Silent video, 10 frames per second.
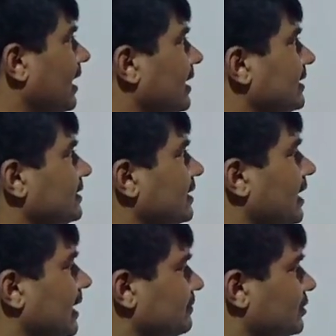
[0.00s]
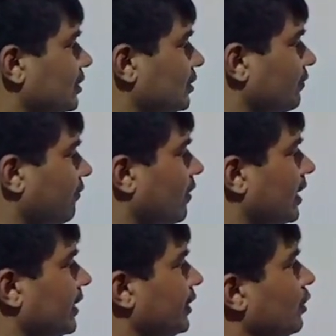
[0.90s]
Another MCQ
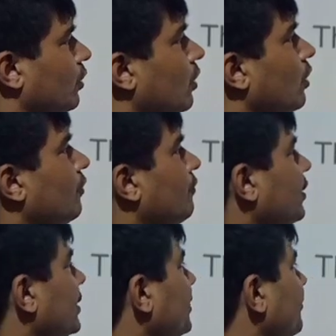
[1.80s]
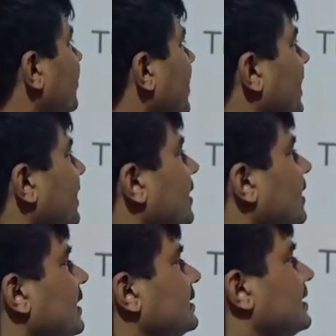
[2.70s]
for you, 41.
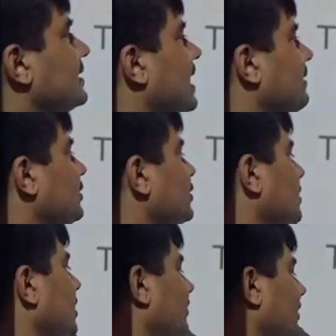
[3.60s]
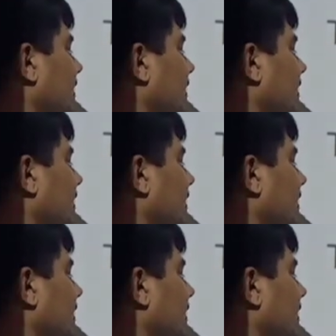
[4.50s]
The dimension of